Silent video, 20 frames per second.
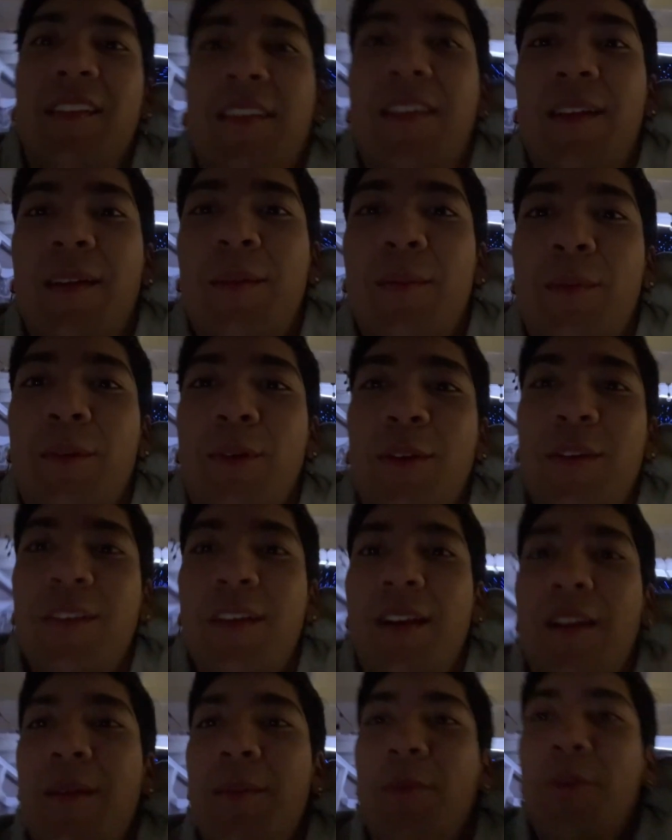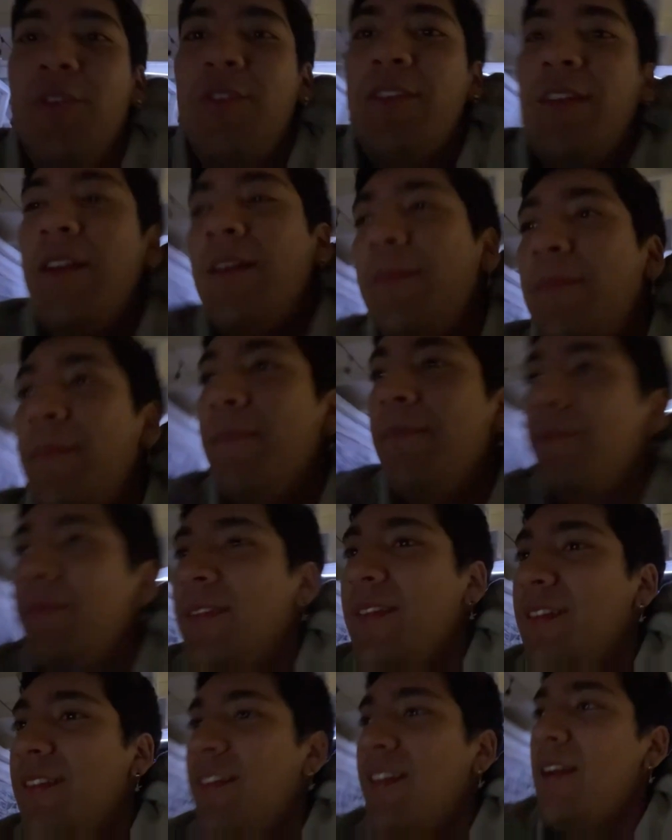And Chris, I love your setup. This
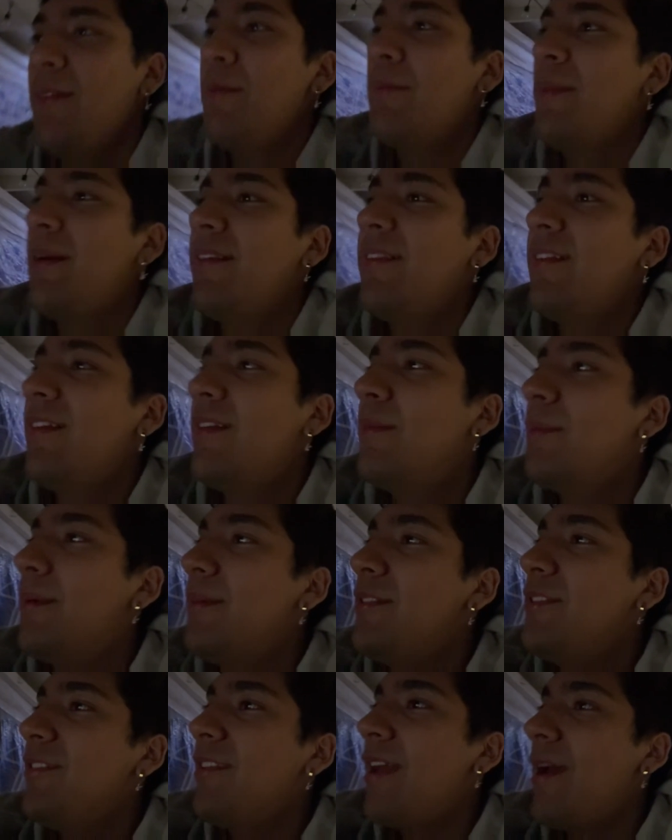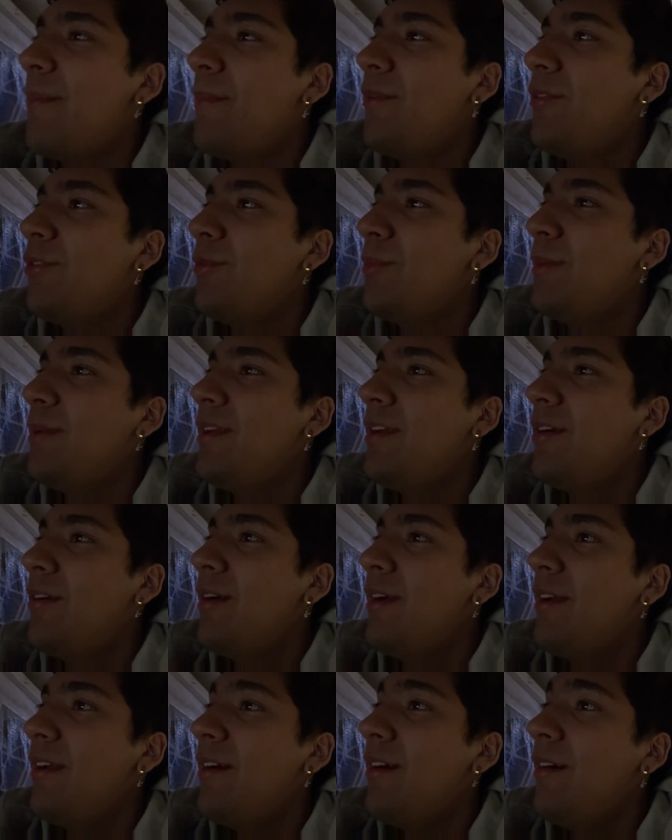is not even my setup. I just happen to be here
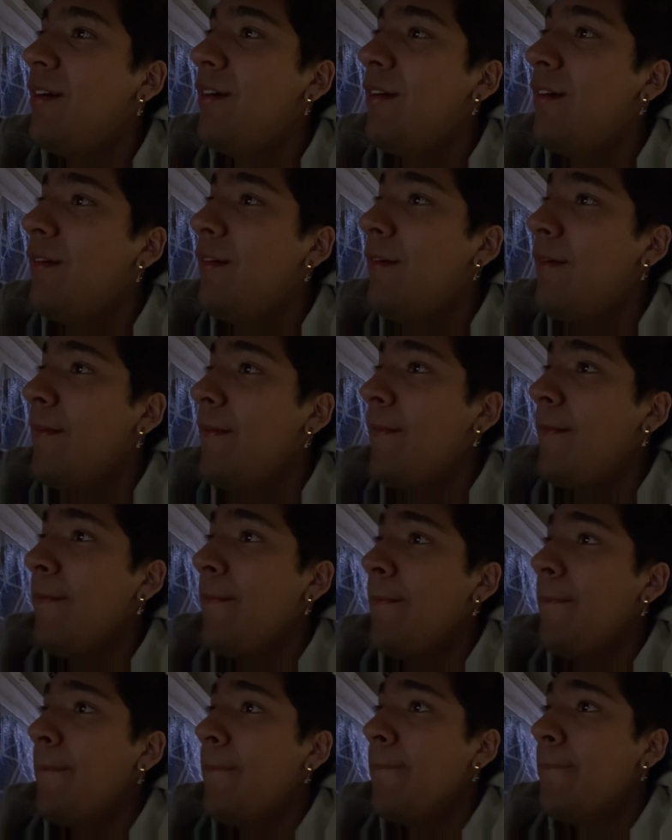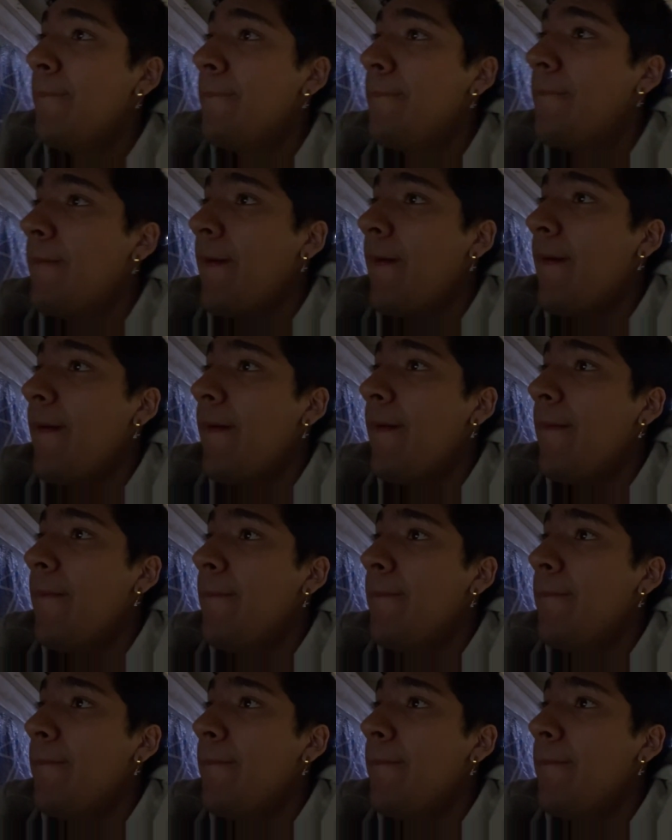right now. But...